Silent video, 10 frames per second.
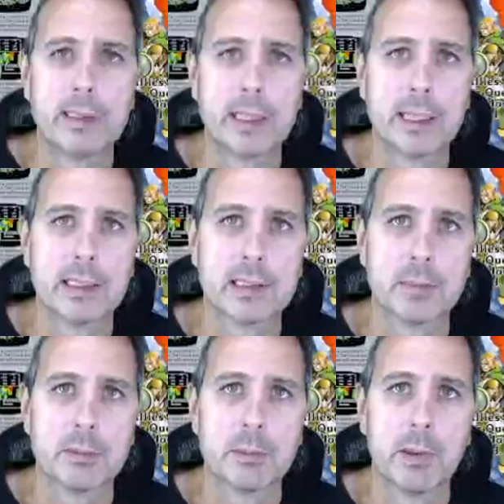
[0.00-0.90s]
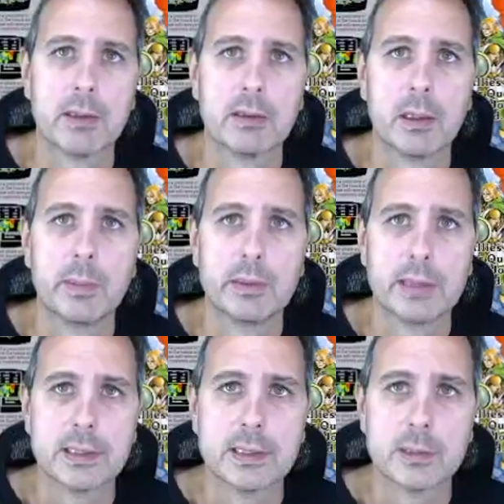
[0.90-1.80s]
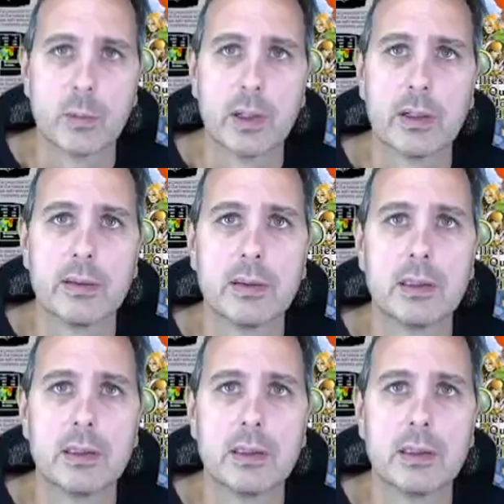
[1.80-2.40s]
and has some spell abilities as well.